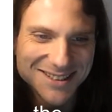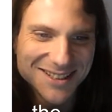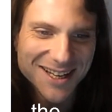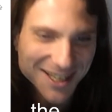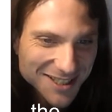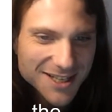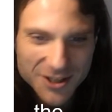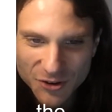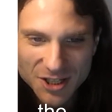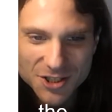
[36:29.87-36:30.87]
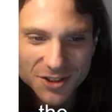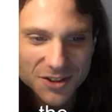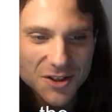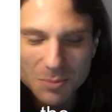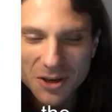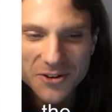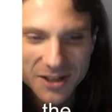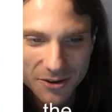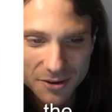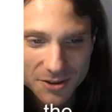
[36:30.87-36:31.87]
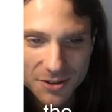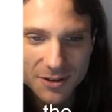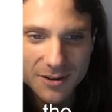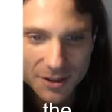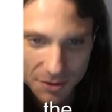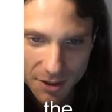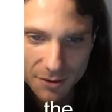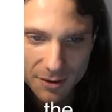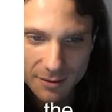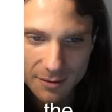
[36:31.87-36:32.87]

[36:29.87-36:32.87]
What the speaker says: A digression about character encoding.